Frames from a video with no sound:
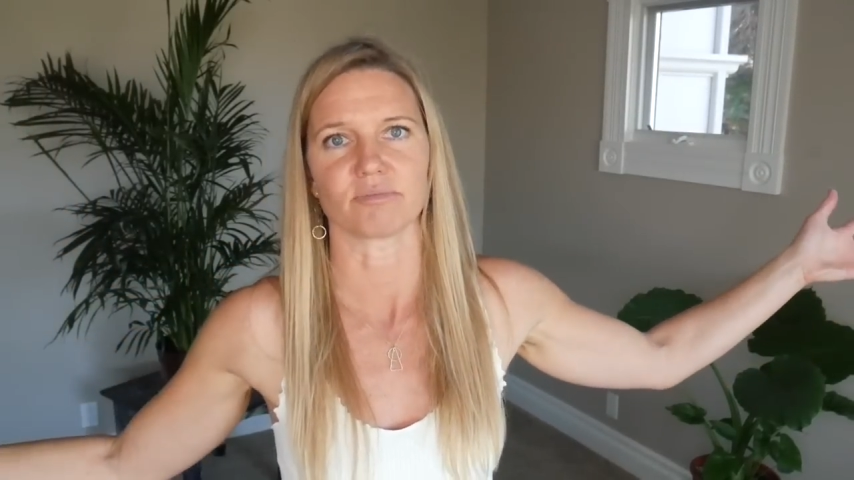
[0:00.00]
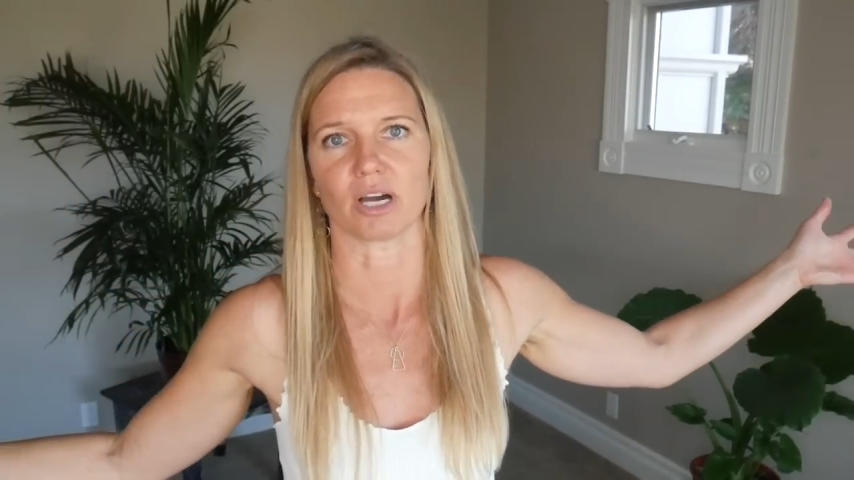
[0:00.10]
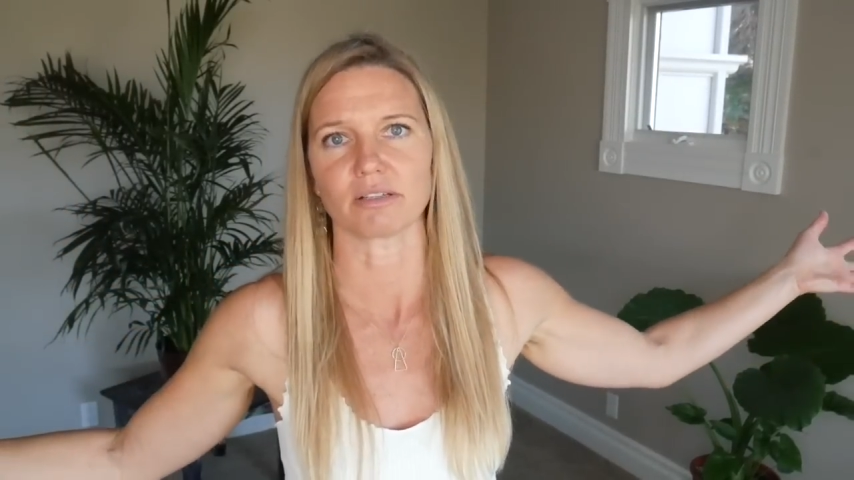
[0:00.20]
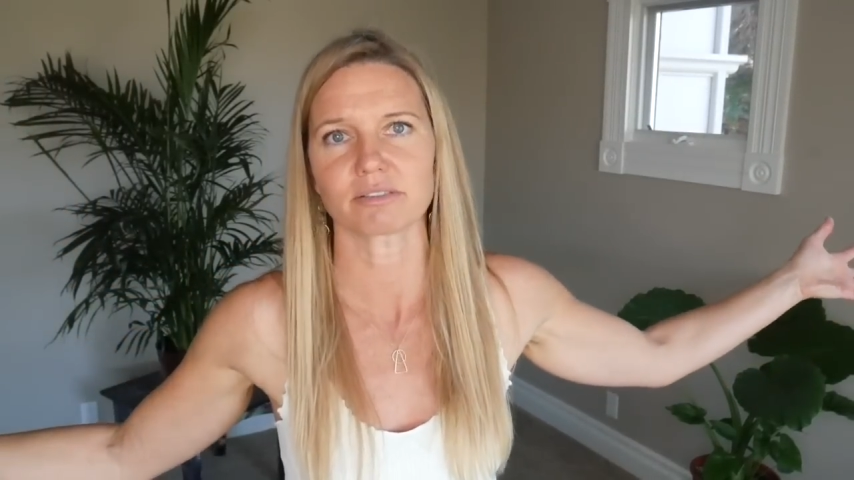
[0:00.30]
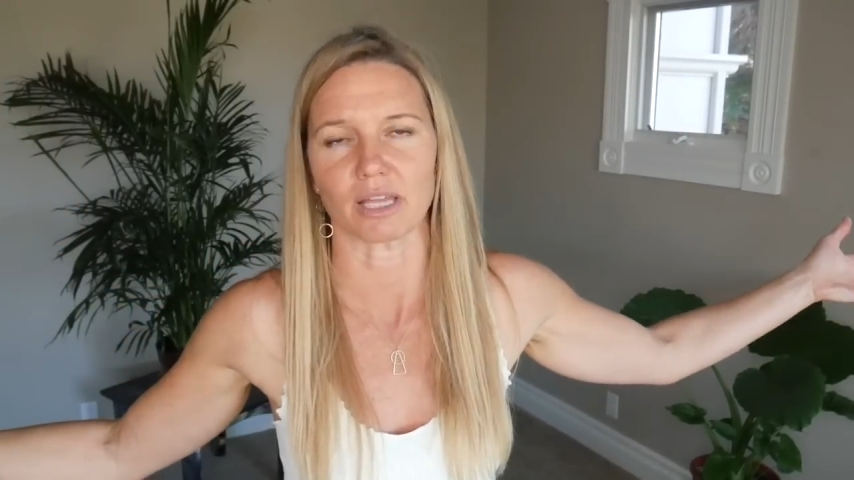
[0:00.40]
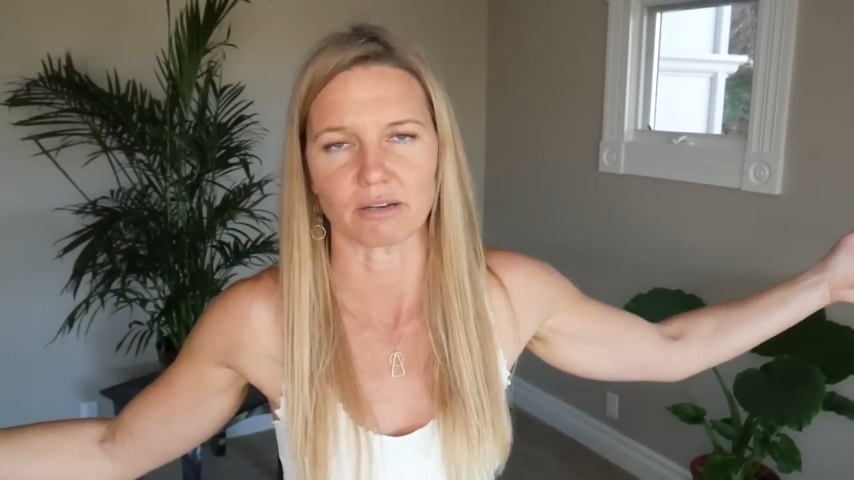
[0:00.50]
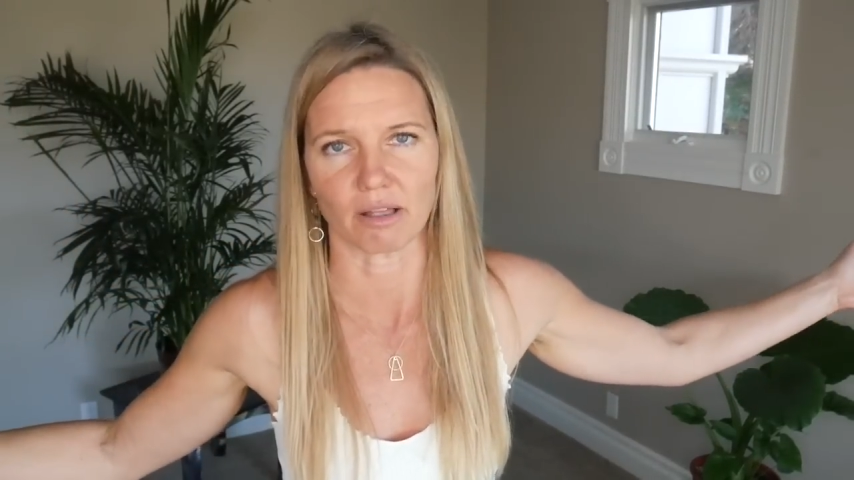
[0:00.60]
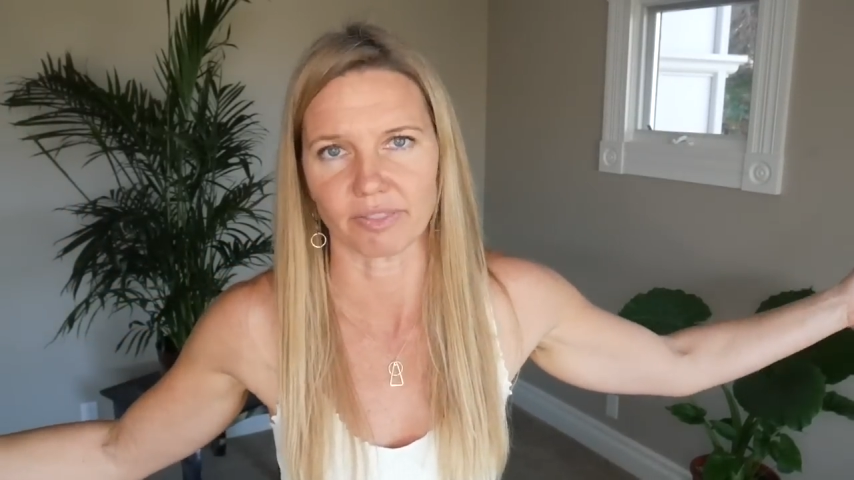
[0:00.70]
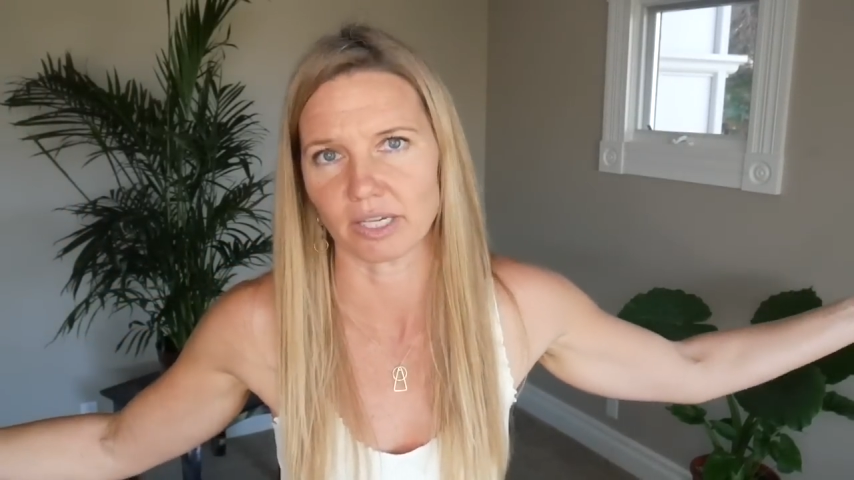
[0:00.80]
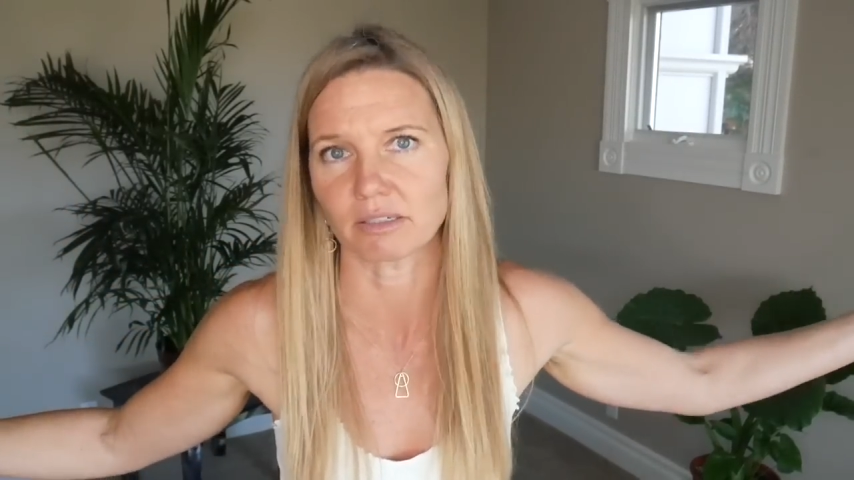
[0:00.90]
dust and
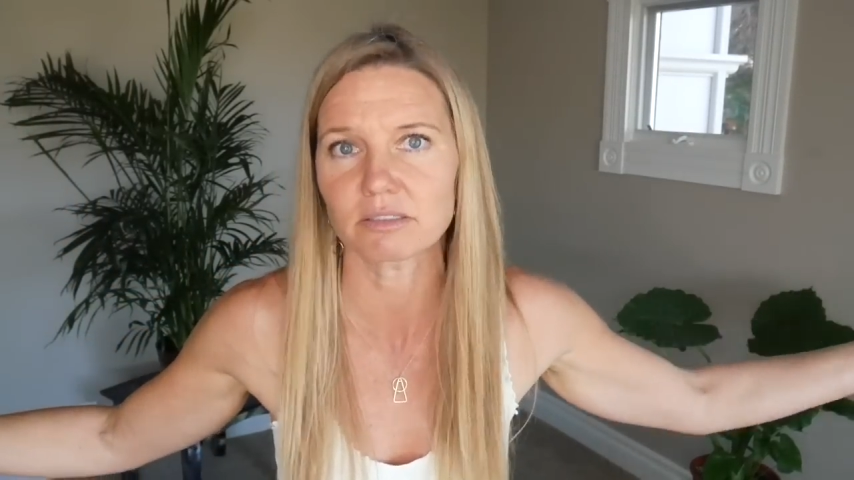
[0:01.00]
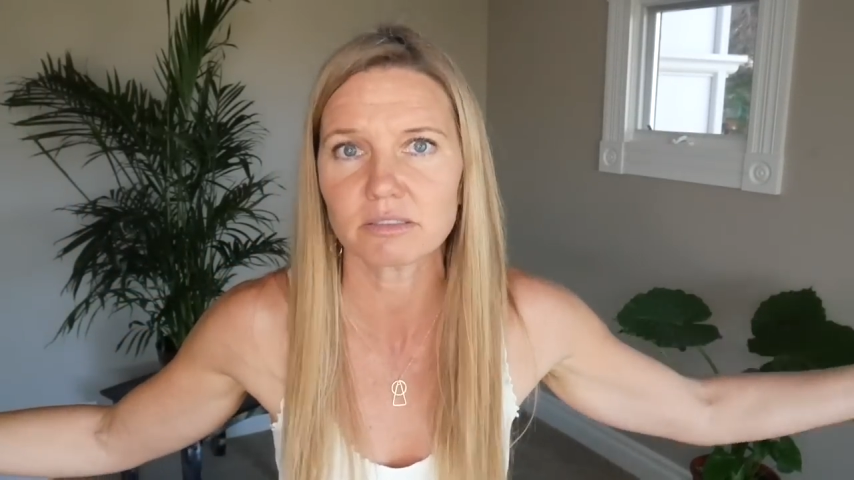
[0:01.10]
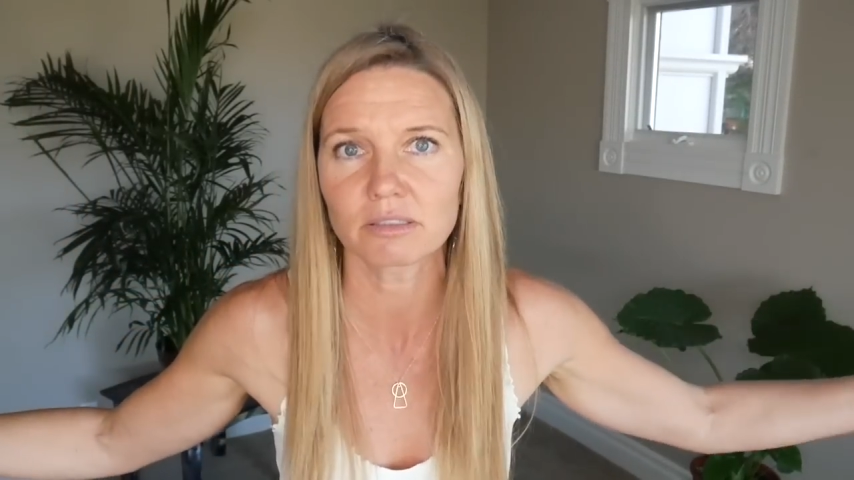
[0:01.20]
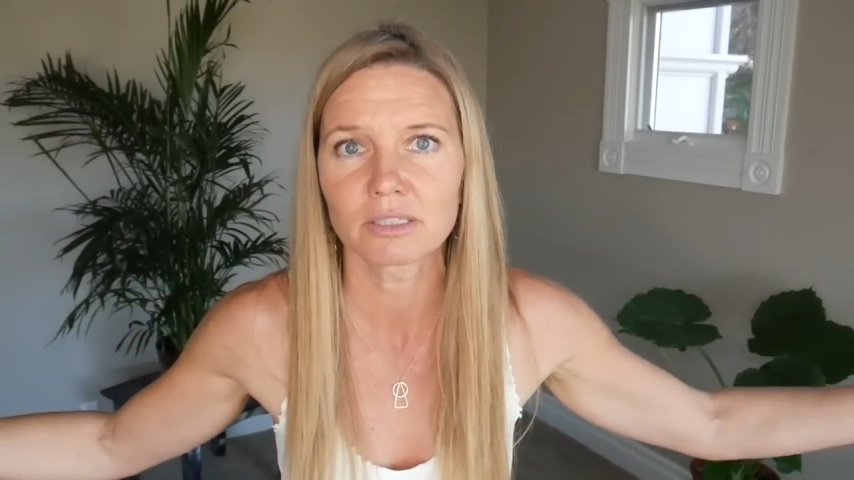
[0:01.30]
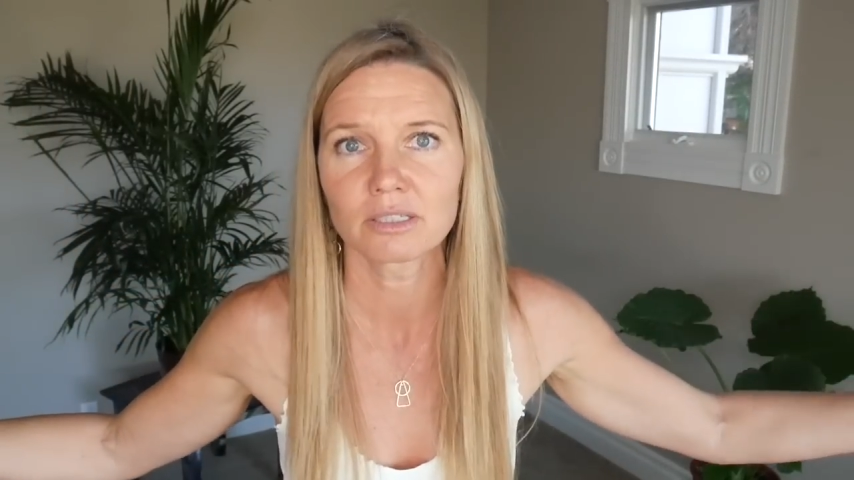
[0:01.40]
nothingness